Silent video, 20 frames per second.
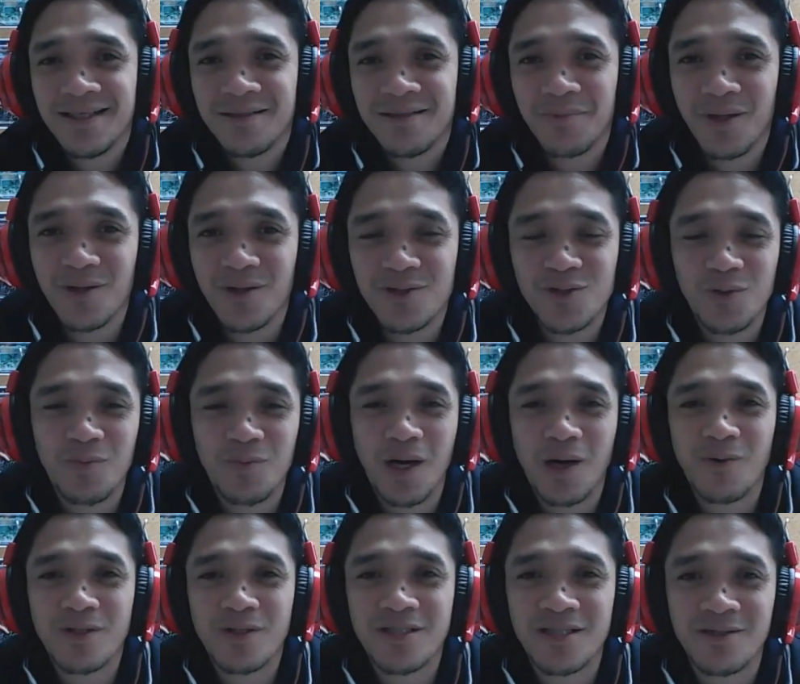Because of
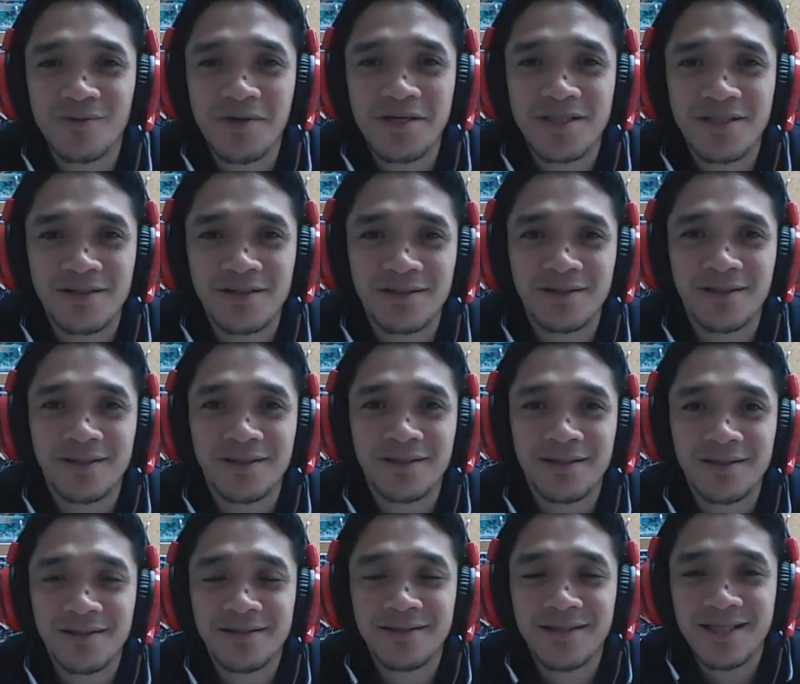our situation
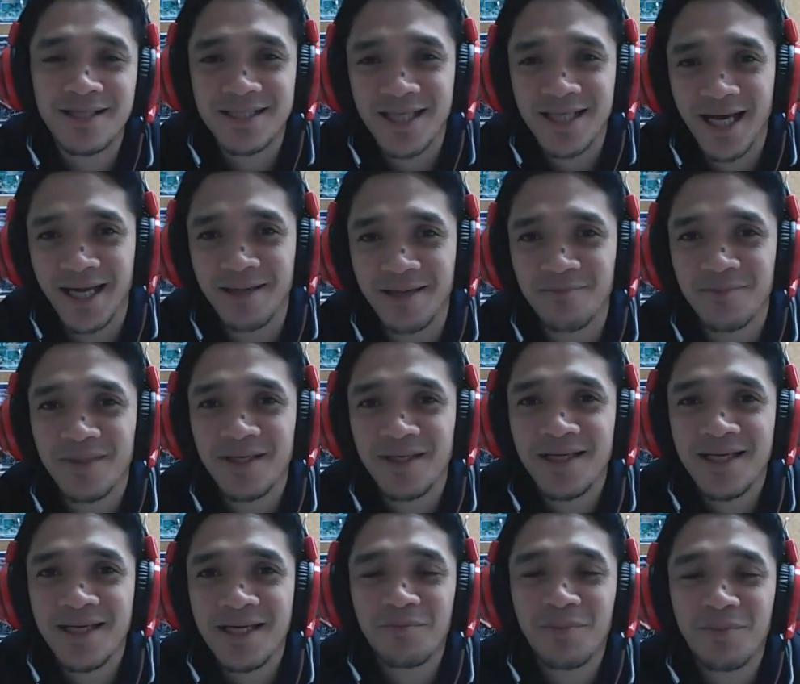this time.
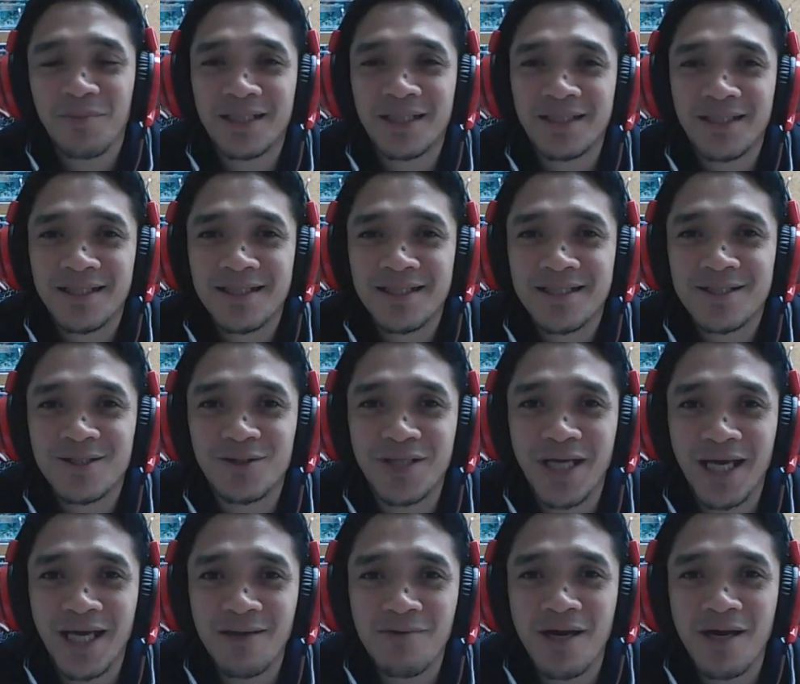But
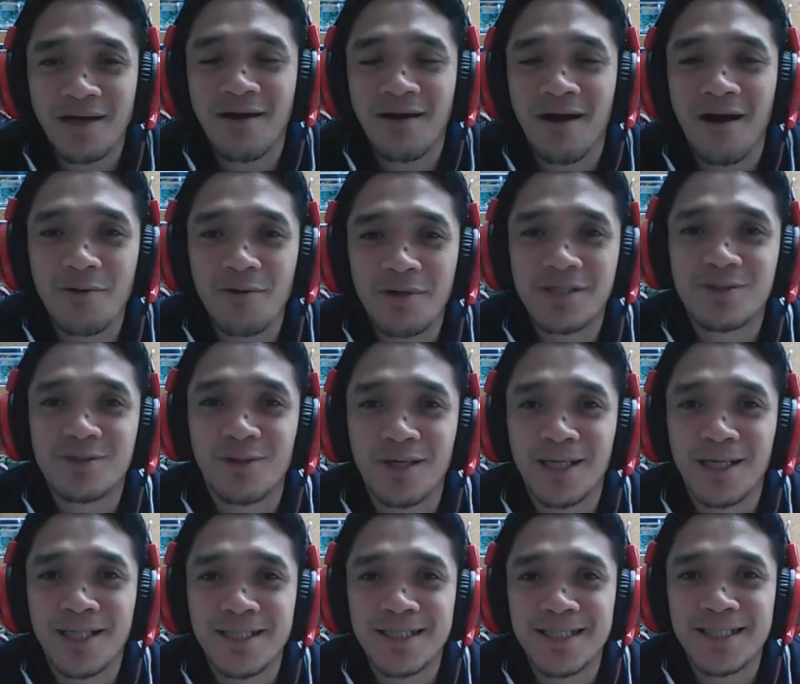today, we are going to
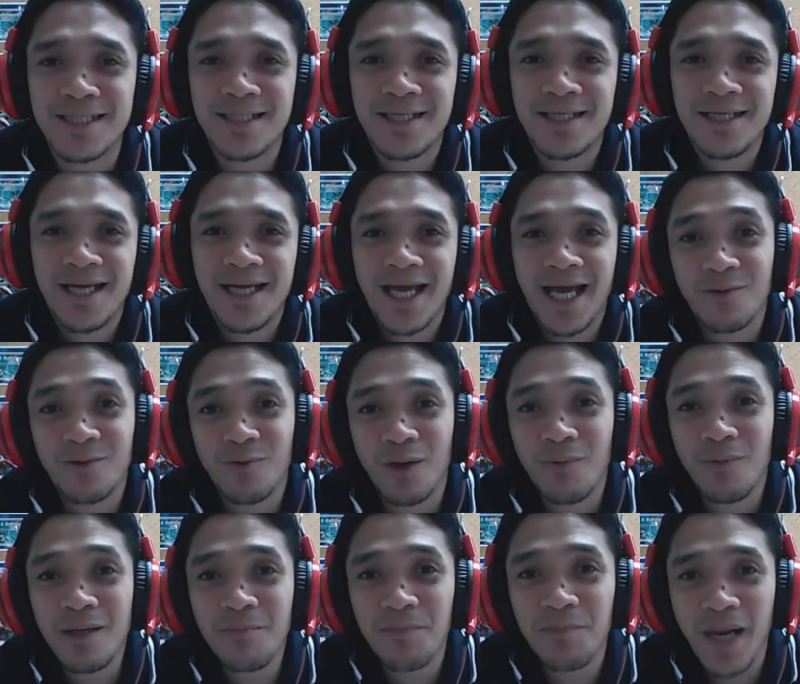learn and
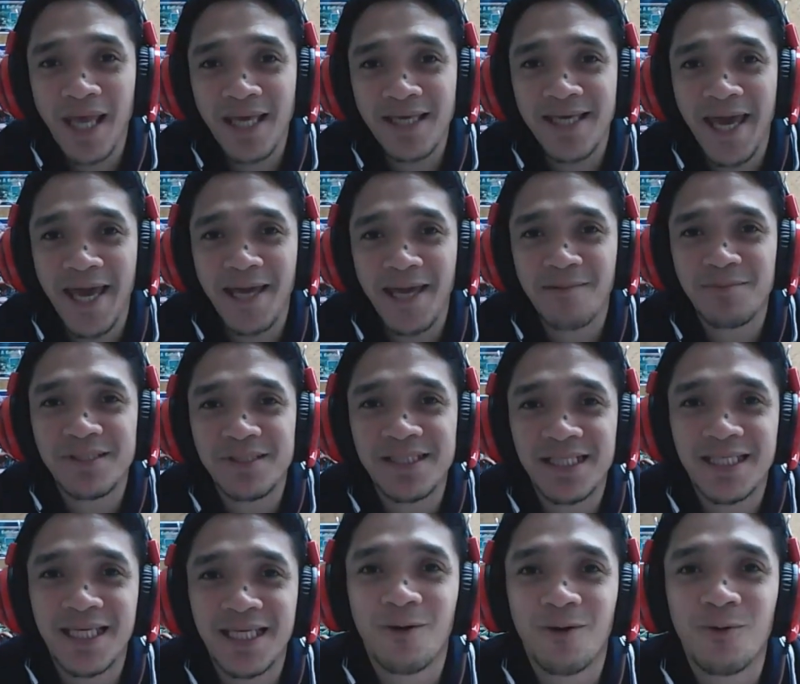we will play games
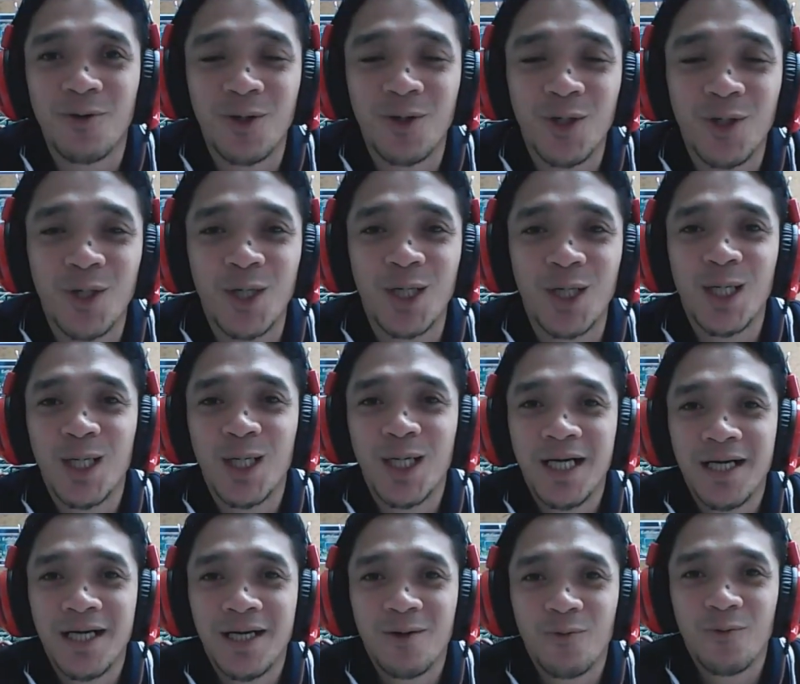in our
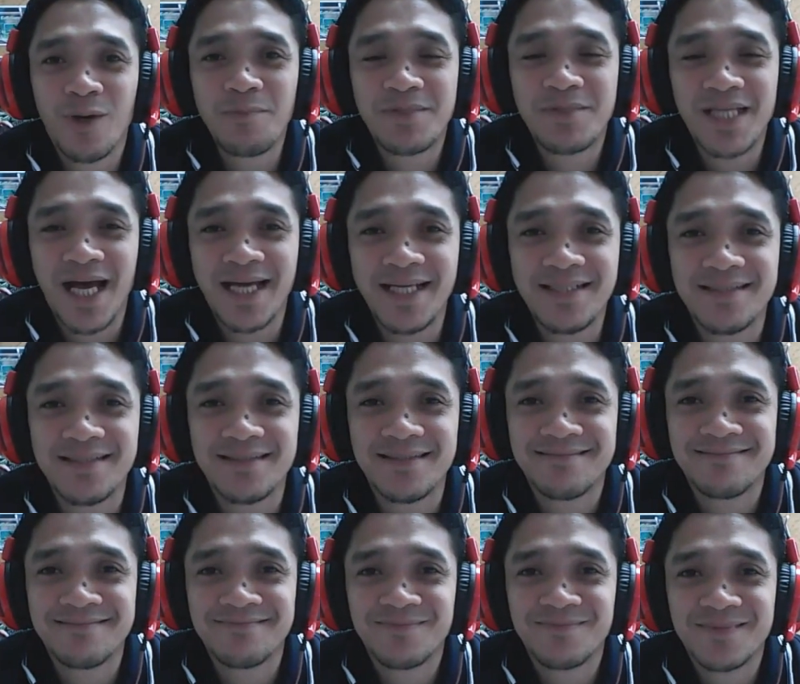website,
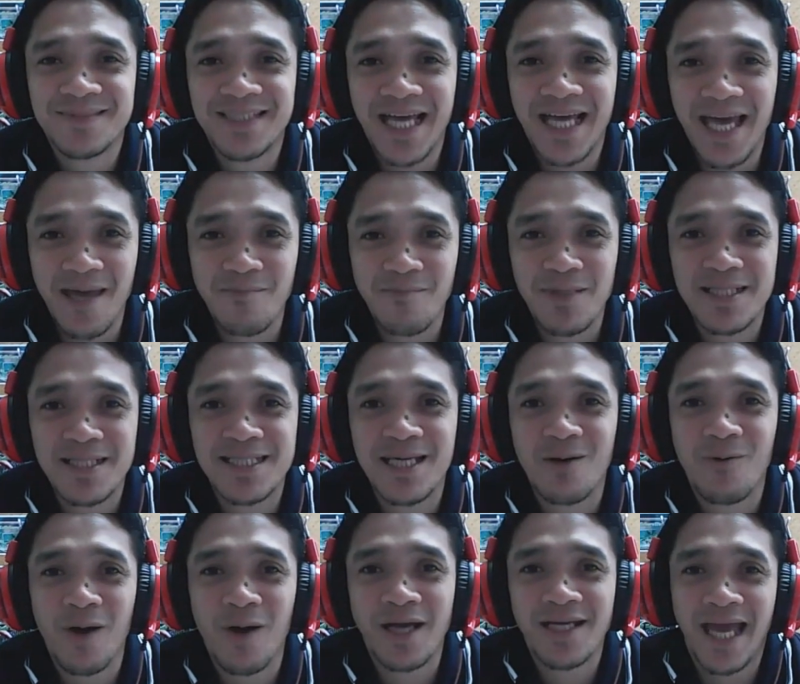the A B
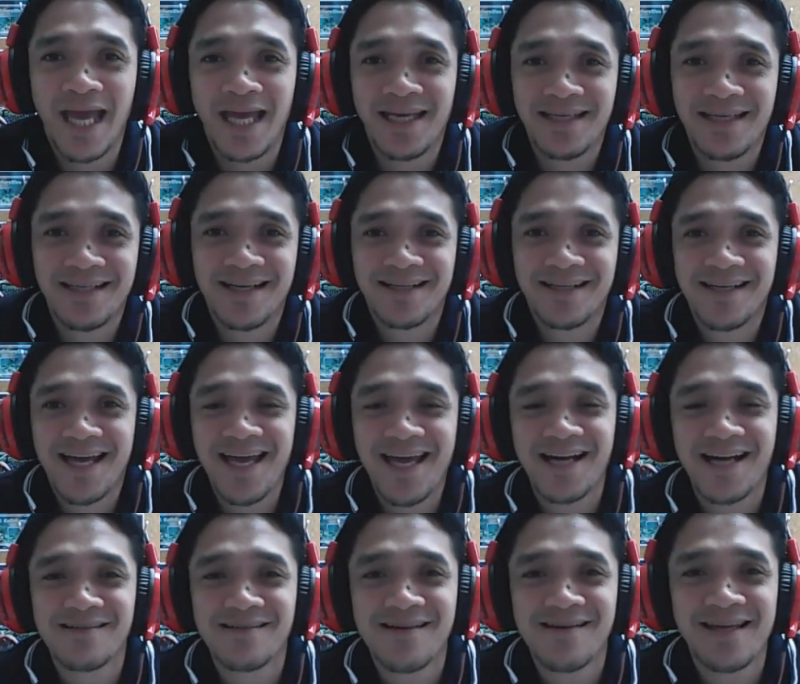C Y A. Okay,
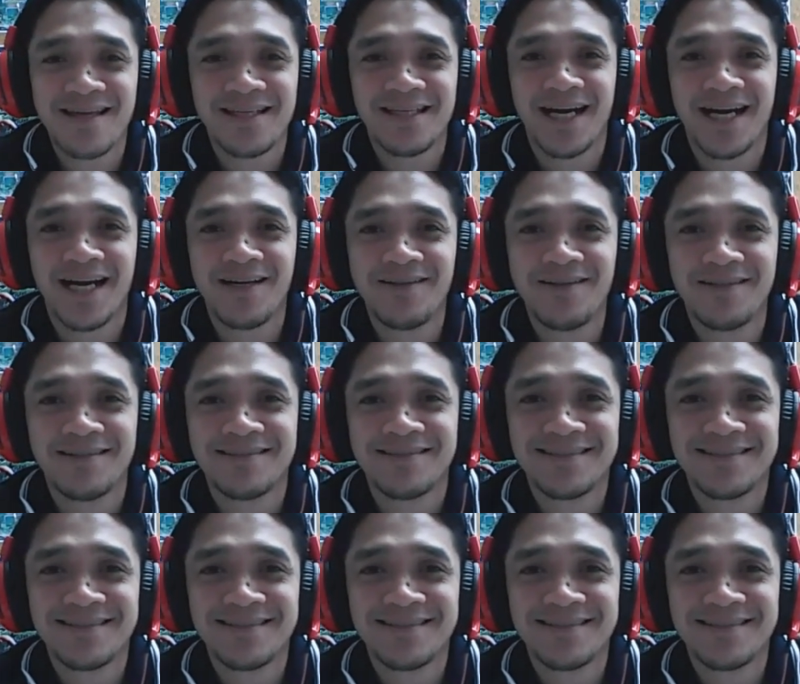are you ready now?